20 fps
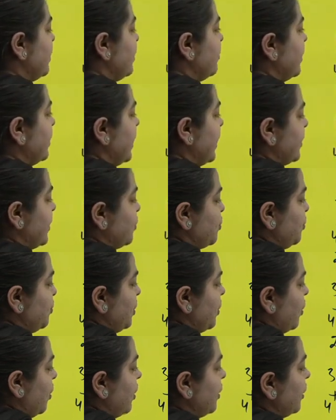relates to
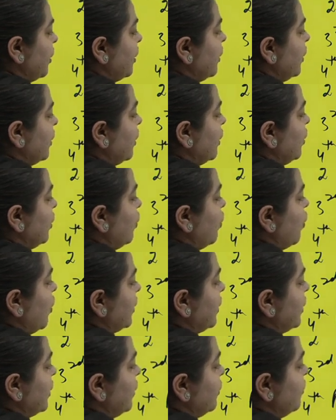your
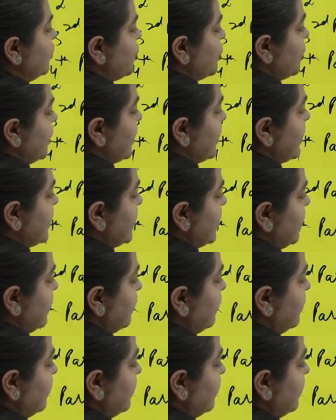conclusion itself.